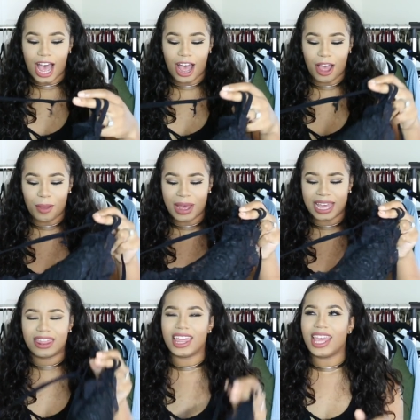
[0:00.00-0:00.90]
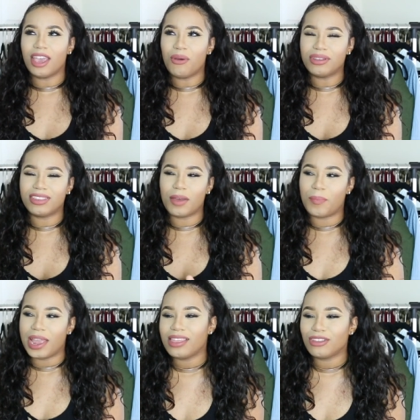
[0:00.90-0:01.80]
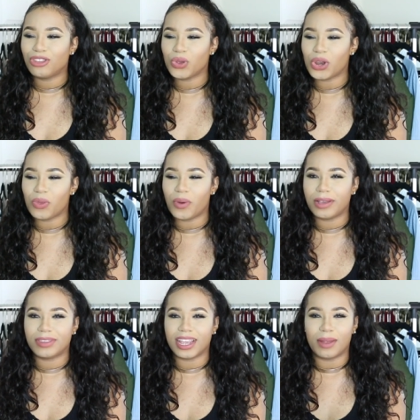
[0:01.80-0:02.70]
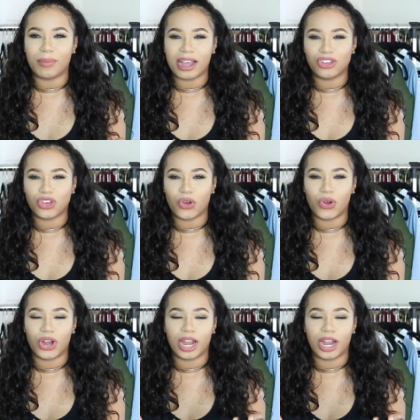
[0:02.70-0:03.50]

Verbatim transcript: I think it was a bathing suit on the website. I'm not sure.